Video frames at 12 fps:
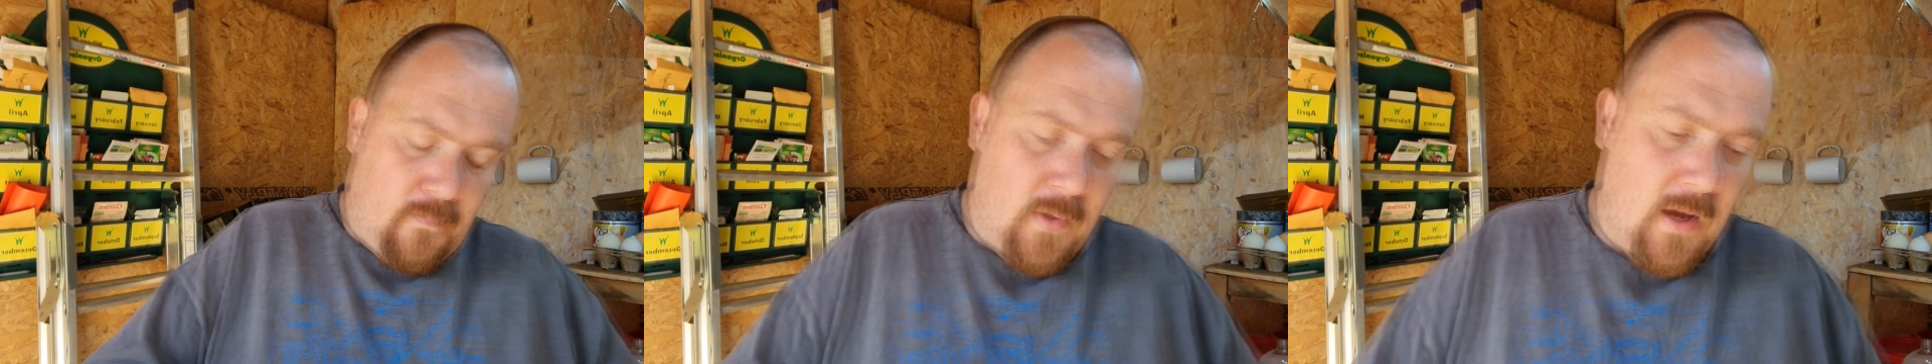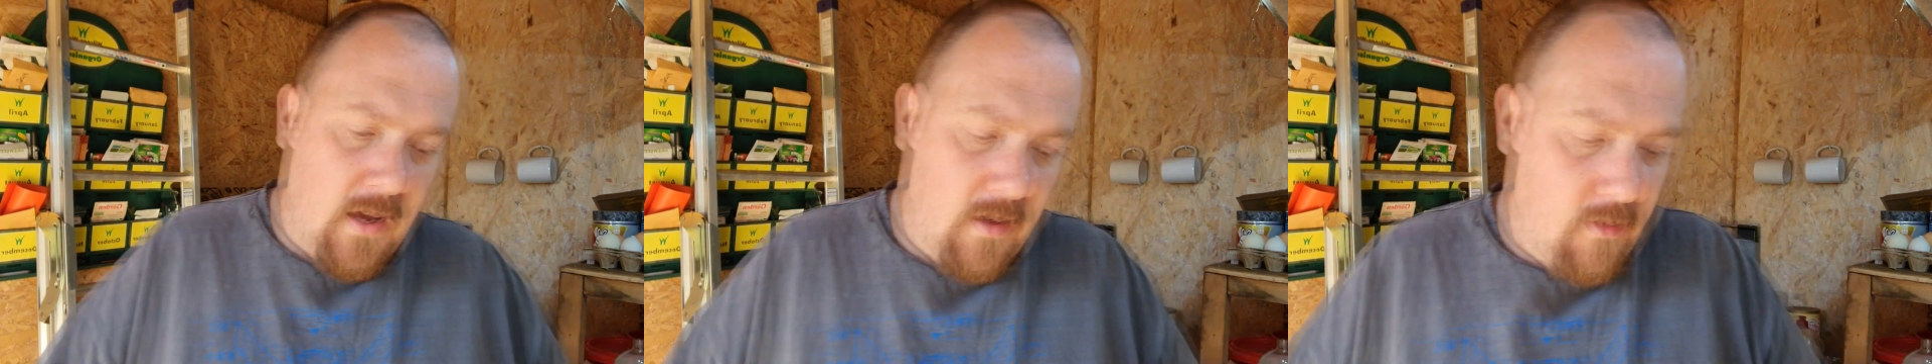
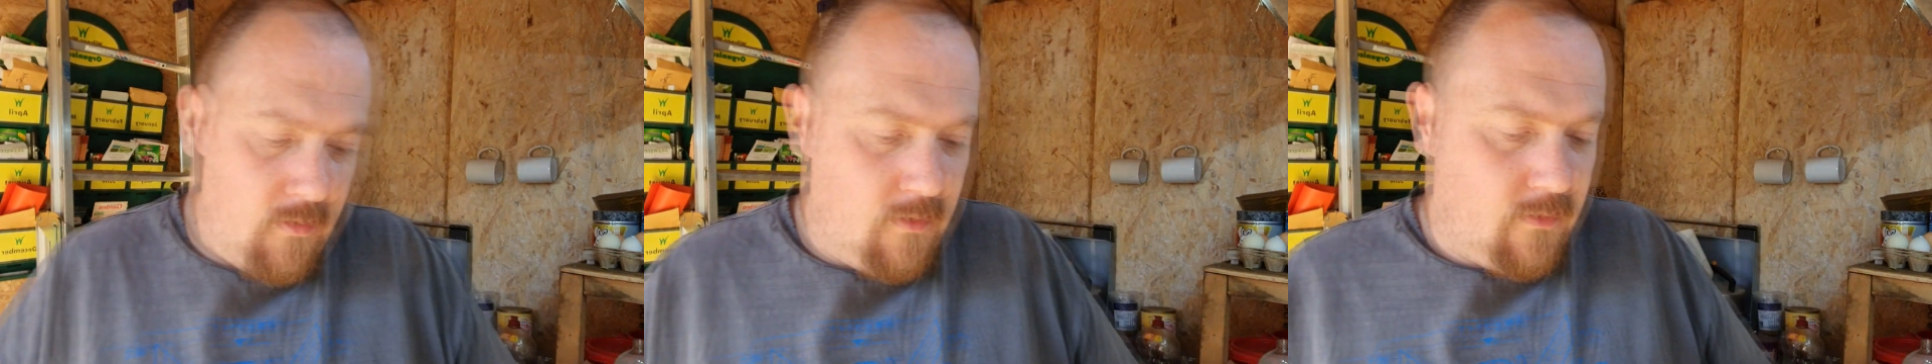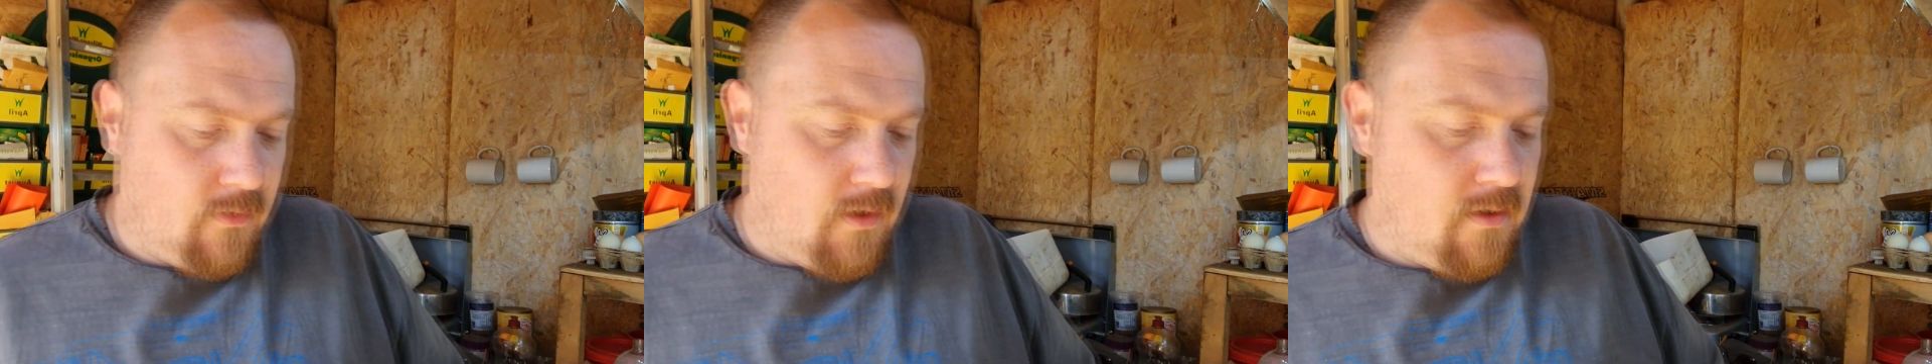because
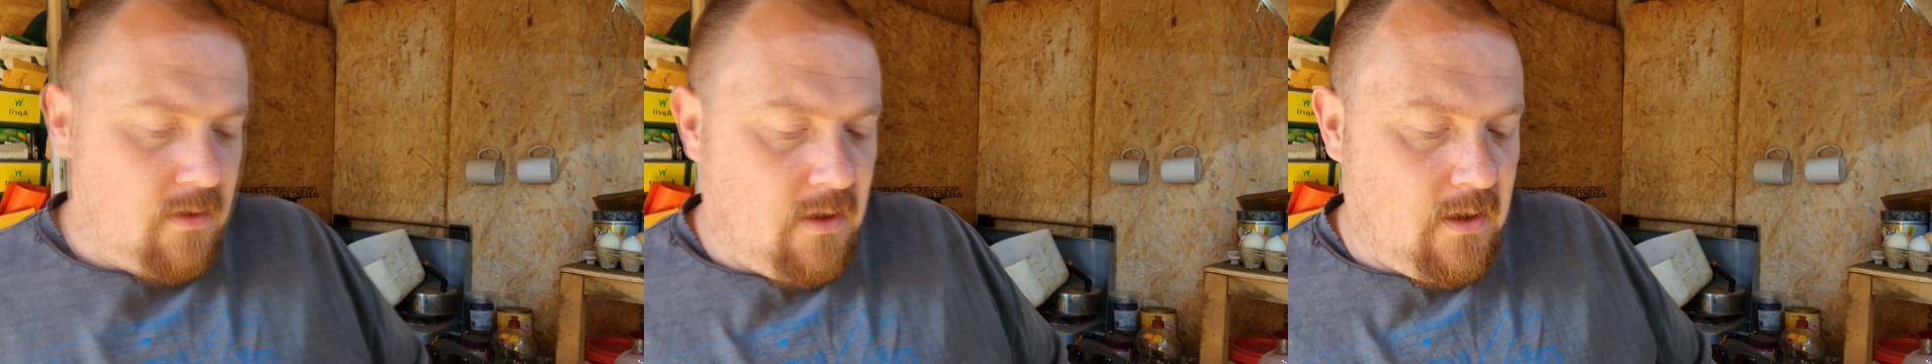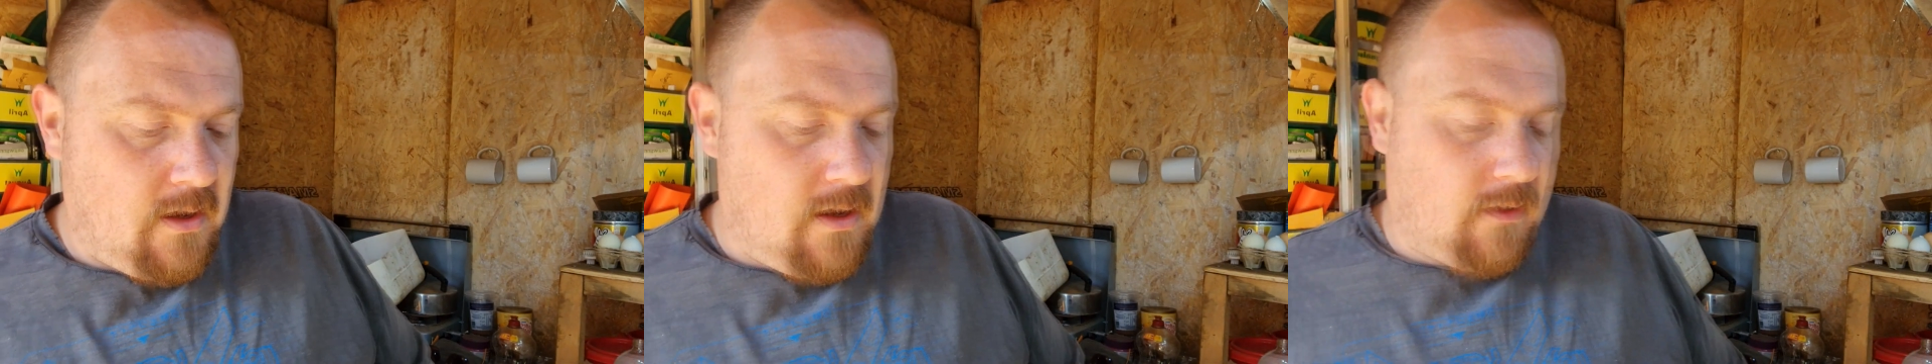it's
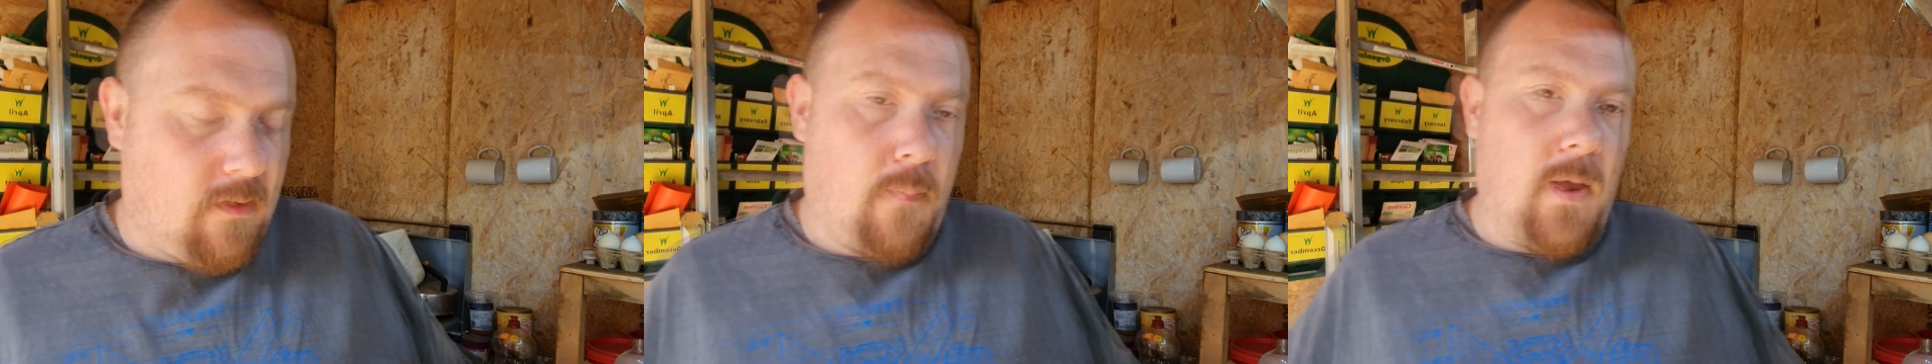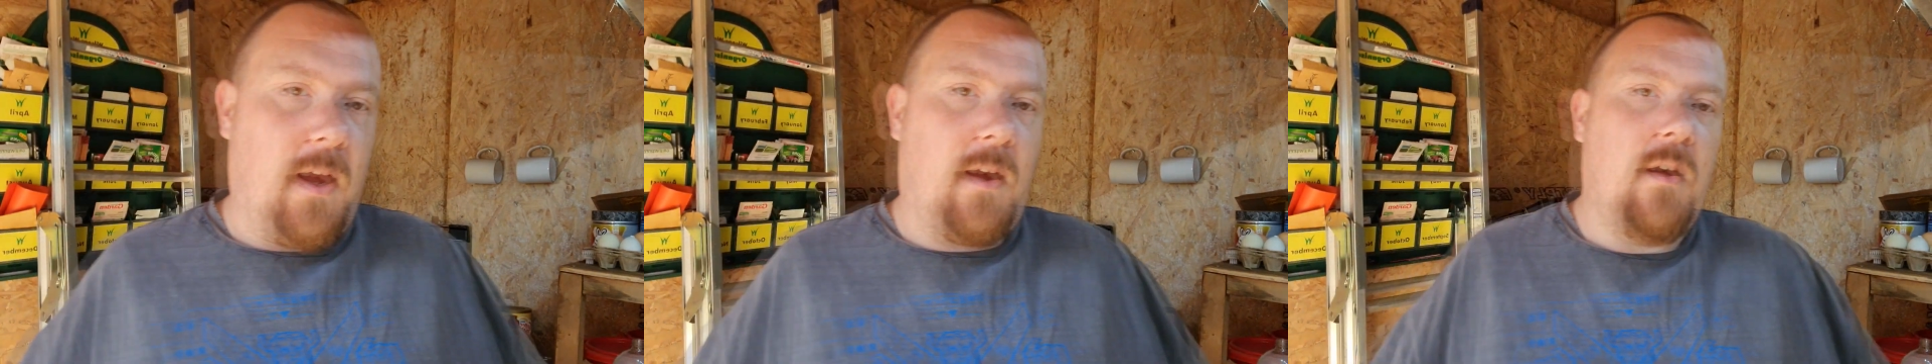a
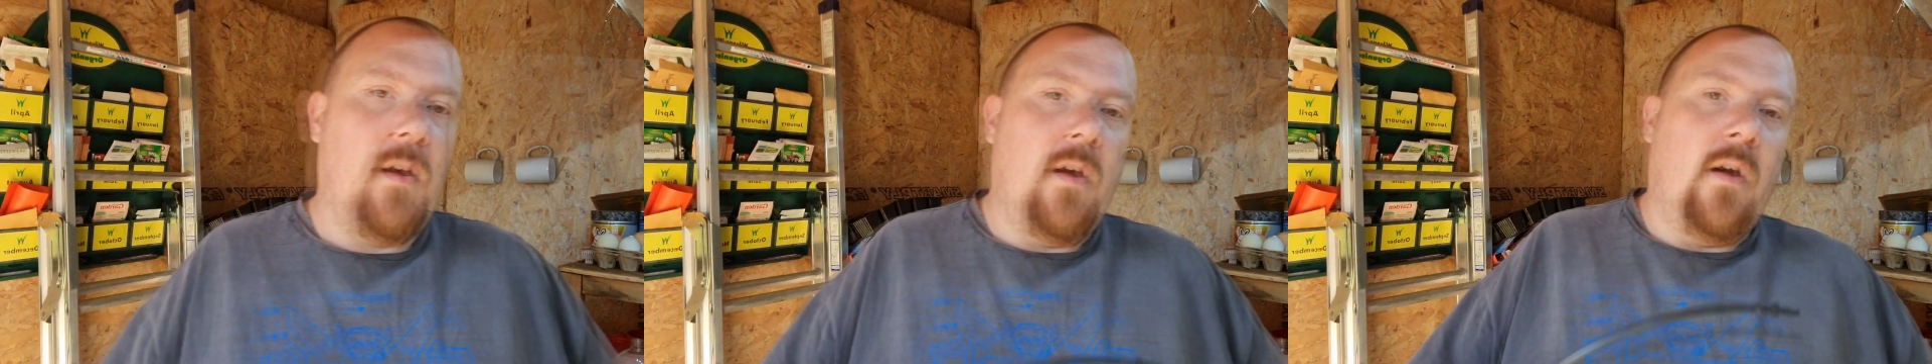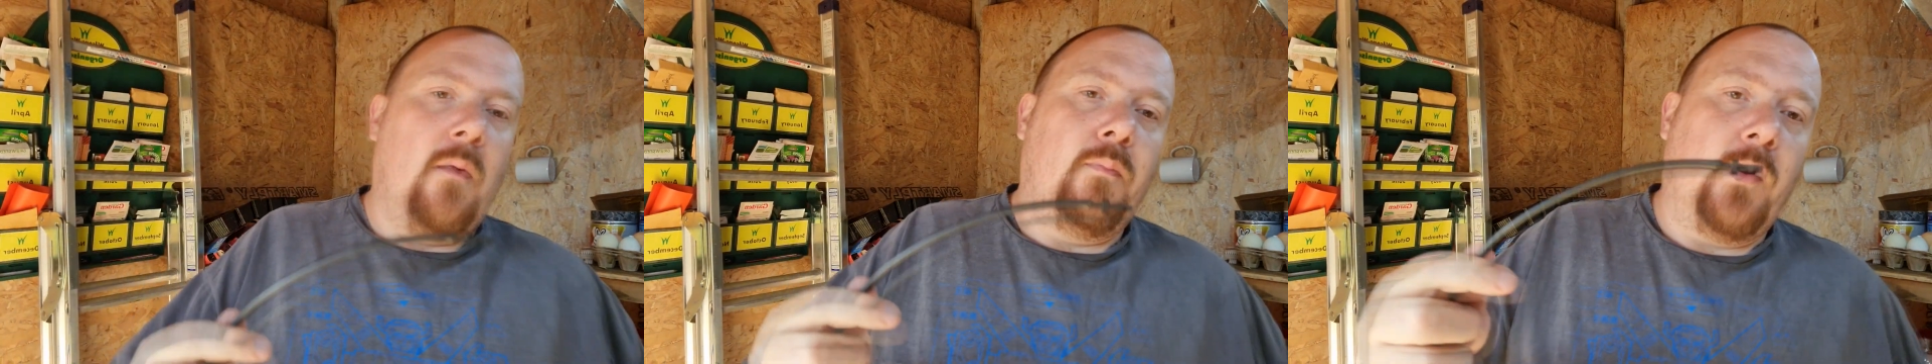pig.
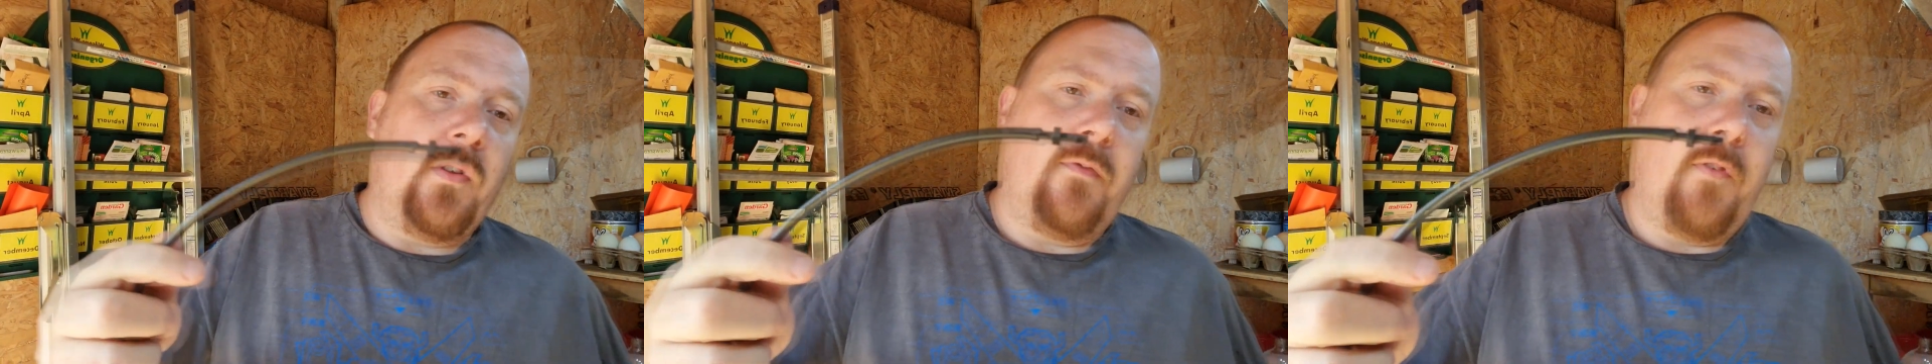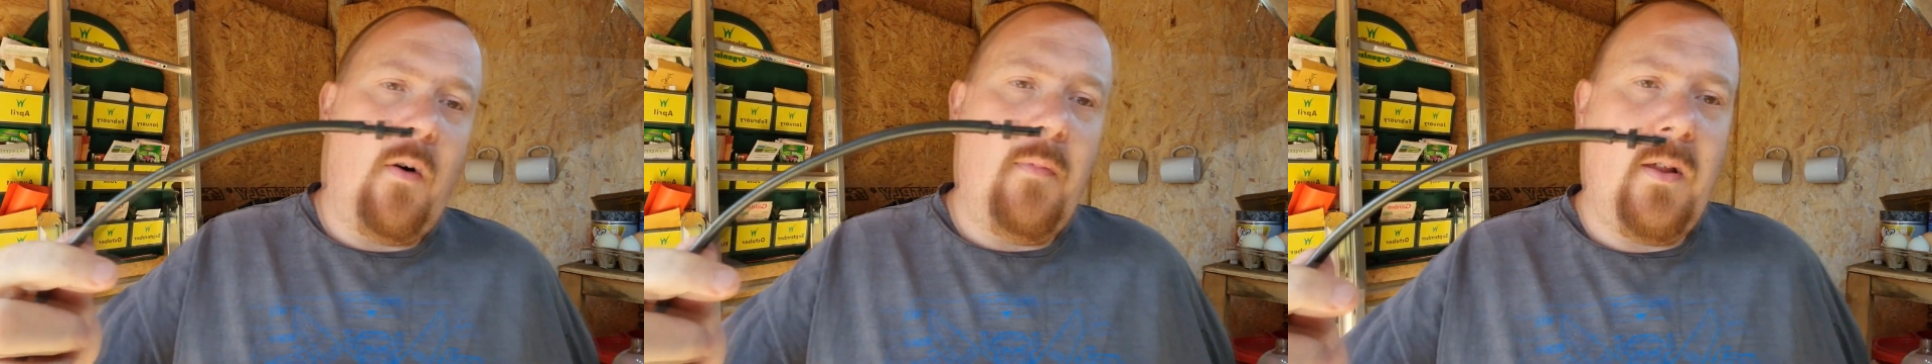But your
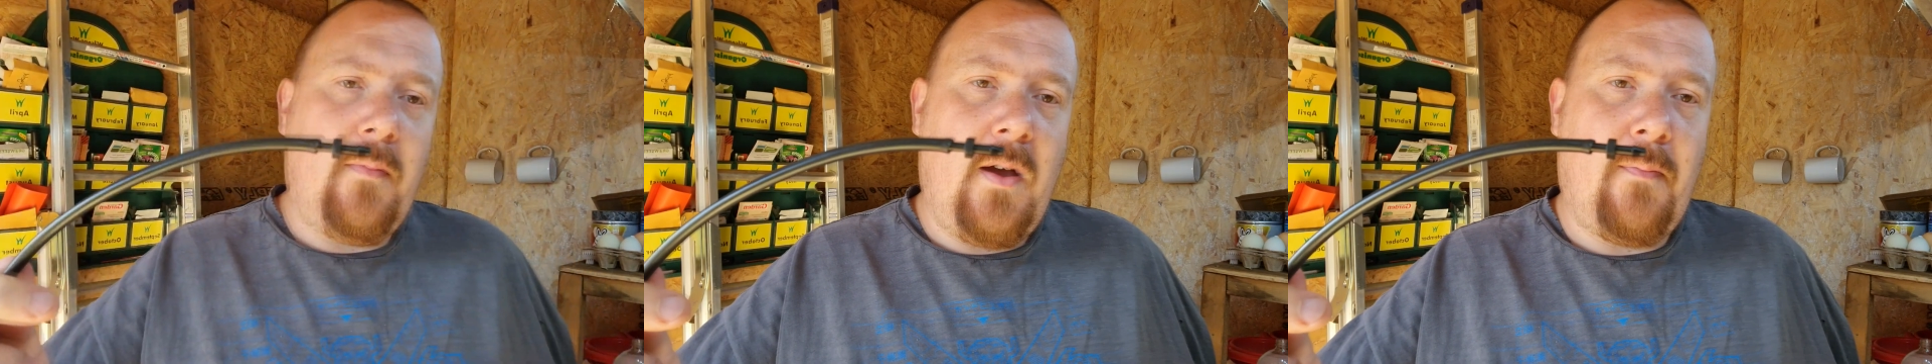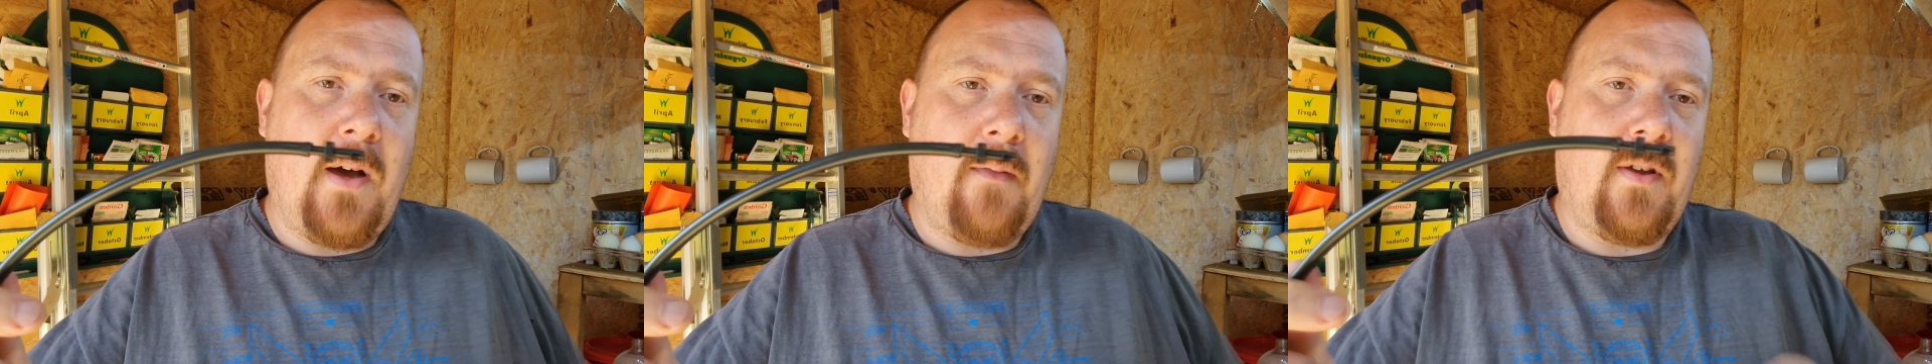
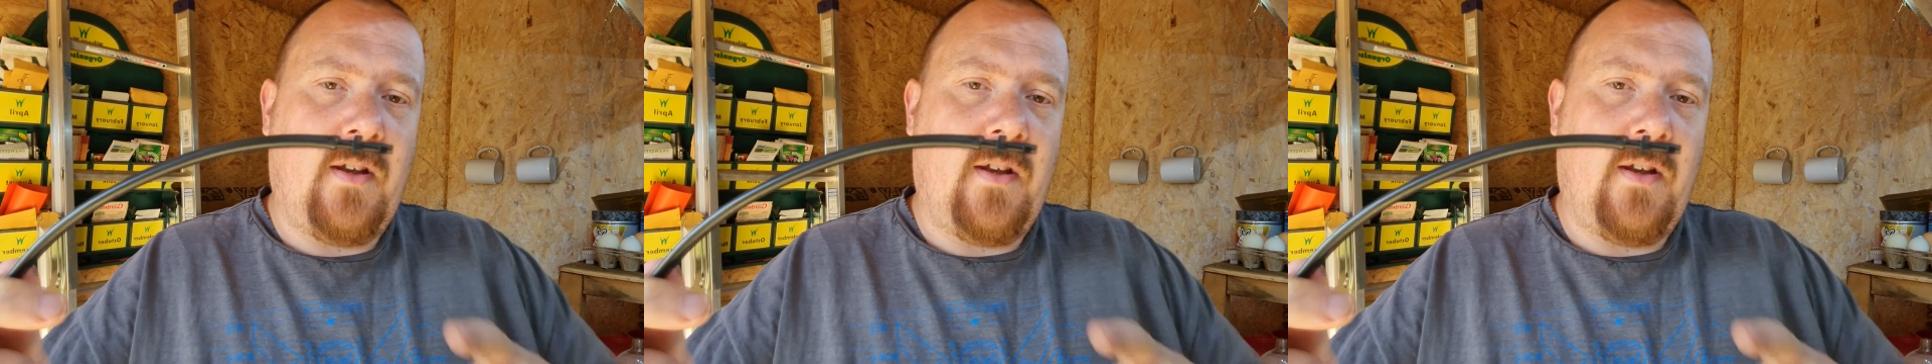4mm barbed